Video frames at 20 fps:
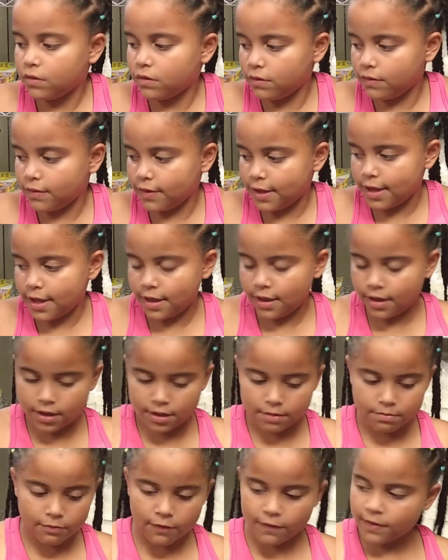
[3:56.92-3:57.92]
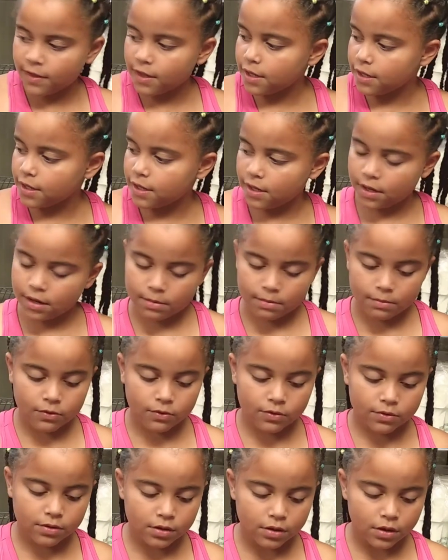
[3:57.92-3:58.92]
then let's move these
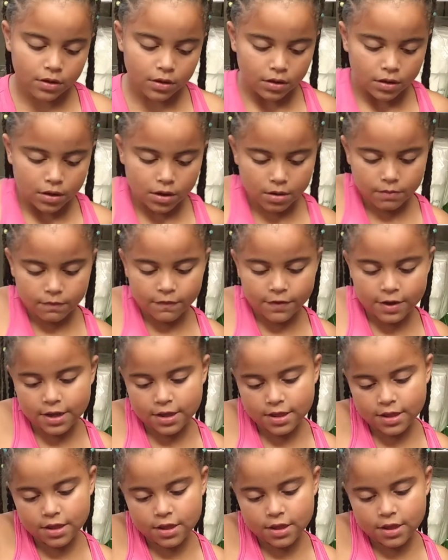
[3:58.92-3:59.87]
animals right